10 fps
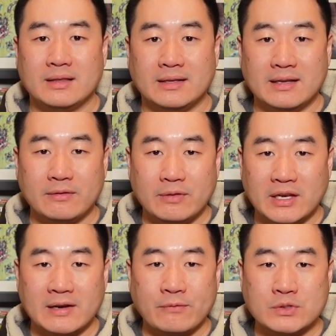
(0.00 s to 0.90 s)
The
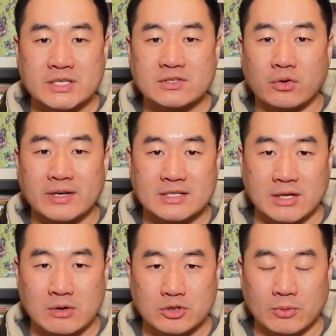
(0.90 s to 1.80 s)
differences are
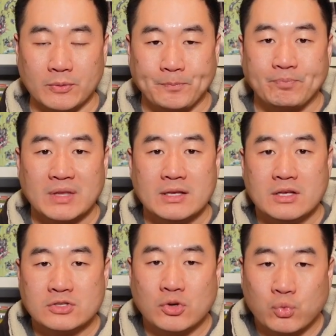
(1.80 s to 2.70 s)
indistinguishable.
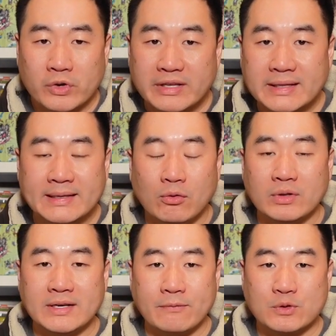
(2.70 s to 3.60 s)
So really, the
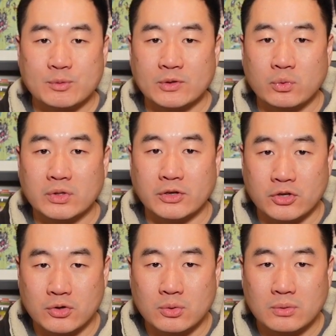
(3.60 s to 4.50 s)
only difference between the
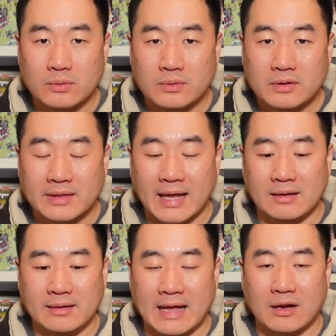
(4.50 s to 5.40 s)
two
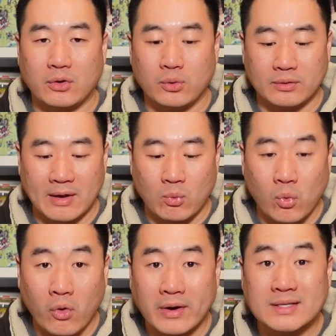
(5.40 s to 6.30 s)
that
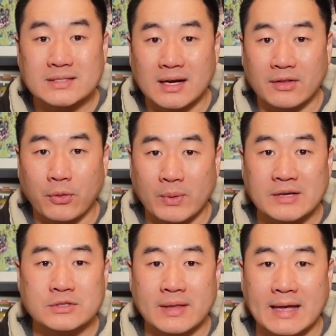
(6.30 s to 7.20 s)
warrants a
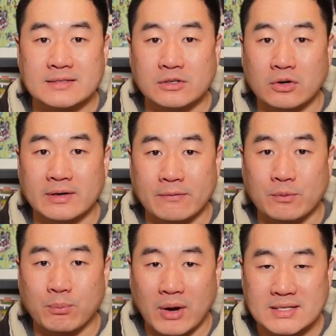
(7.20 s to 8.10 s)
$300,000
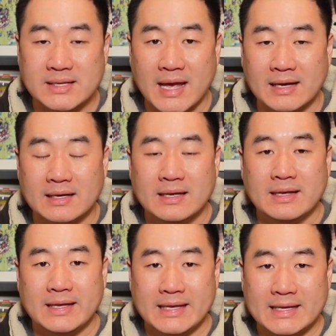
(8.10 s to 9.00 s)
different price tag
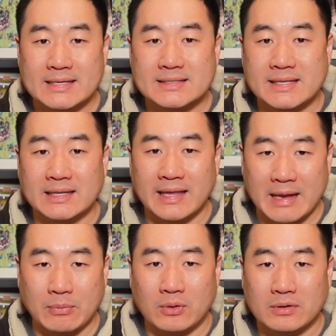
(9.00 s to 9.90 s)
is the
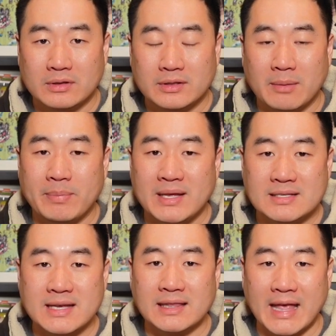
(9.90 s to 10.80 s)
label. The
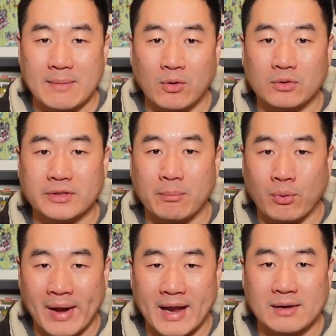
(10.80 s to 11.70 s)
PSA label, the
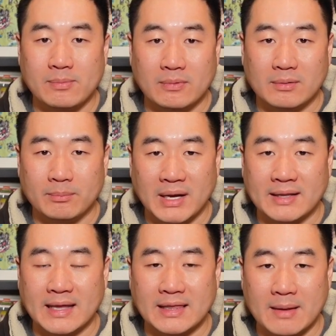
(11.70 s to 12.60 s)
brand
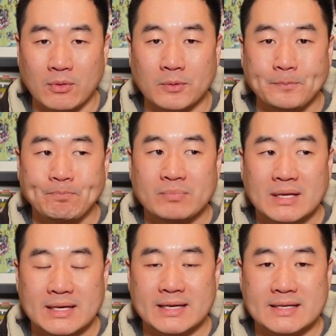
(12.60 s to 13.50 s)
behind that label,
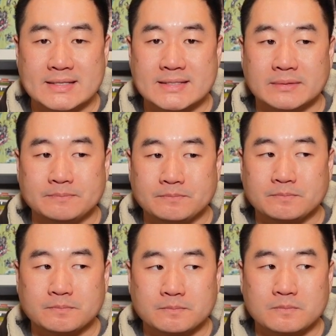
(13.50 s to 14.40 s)
is
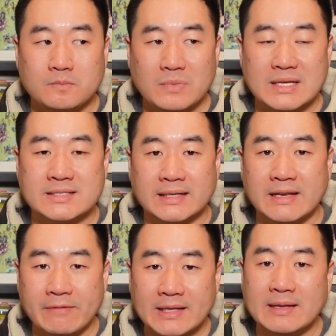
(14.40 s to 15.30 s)

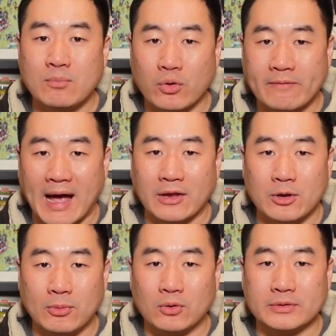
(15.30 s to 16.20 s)
significantly more
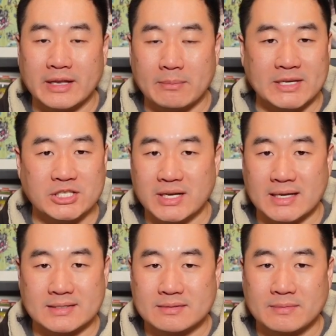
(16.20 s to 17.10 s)
valuable than a
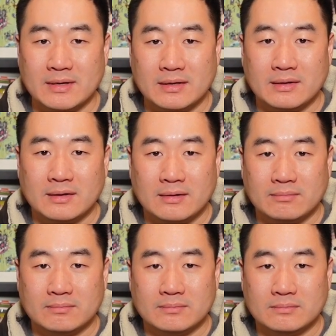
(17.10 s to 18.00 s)
BGS.
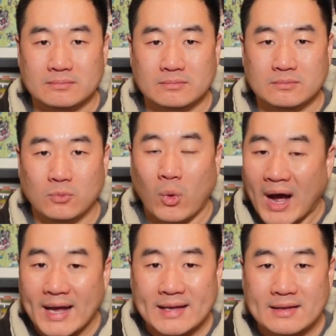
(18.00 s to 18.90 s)

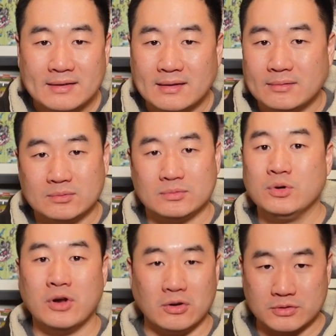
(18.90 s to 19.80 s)
Why?
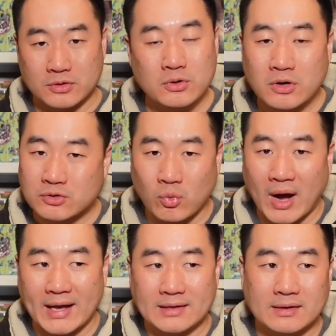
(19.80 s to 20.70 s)
Who knows? Who knows
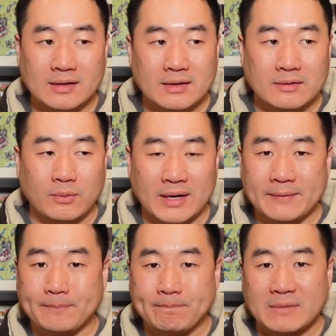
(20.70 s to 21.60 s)
why, right?